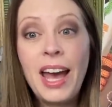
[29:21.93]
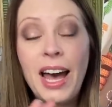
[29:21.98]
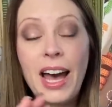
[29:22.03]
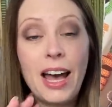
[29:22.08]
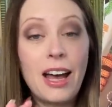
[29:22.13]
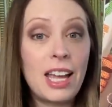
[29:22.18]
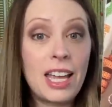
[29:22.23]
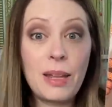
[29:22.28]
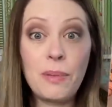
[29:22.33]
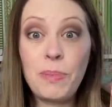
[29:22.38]

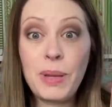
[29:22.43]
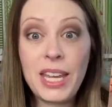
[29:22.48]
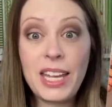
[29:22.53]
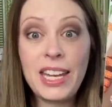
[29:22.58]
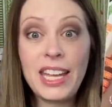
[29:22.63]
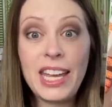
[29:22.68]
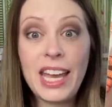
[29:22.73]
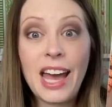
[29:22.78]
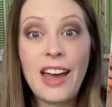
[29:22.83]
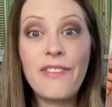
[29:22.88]
uh, in
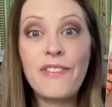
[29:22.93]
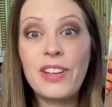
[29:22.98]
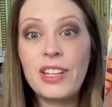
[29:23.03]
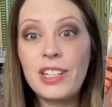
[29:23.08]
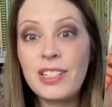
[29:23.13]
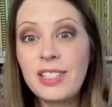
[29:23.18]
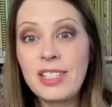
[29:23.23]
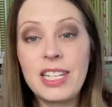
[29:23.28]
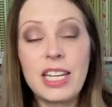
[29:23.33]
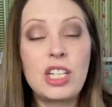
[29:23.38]
PDF
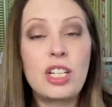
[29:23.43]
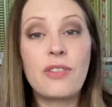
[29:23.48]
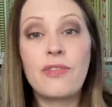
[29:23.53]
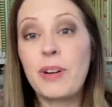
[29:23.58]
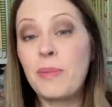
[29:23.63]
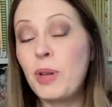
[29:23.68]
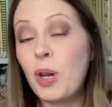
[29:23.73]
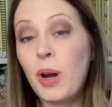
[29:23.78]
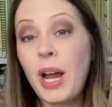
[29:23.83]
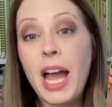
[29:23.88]
and stitch it
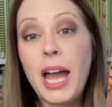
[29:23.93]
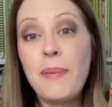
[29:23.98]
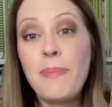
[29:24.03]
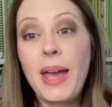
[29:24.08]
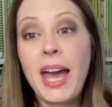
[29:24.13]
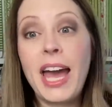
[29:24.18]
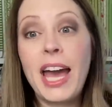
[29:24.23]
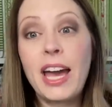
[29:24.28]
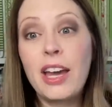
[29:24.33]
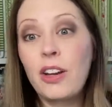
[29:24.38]
from your
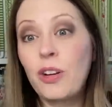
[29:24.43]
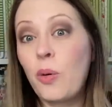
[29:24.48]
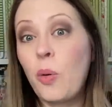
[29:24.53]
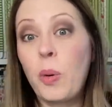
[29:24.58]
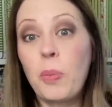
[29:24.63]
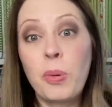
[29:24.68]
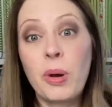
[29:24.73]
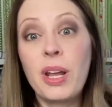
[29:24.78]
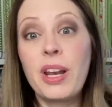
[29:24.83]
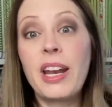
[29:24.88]
iPad
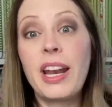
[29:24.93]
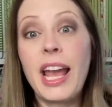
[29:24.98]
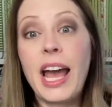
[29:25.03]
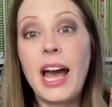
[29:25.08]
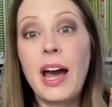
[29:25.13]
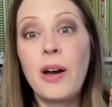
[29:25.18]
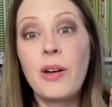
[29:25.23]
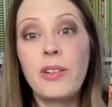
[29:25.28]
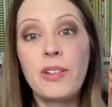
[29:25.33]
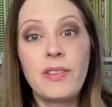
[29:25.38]
or print it
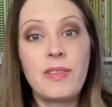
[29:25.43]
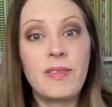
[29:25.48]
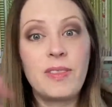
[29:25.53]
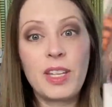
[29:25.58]
out,